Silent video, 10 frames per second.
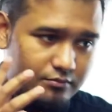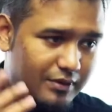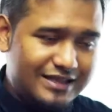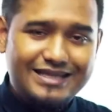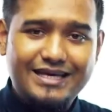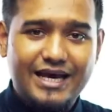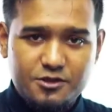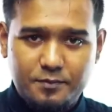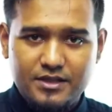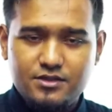monthly
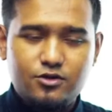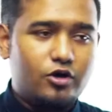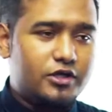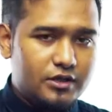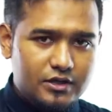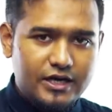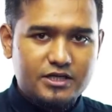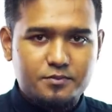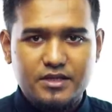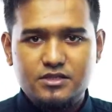expense or yearly
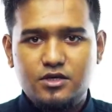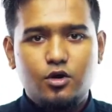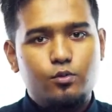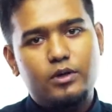expense.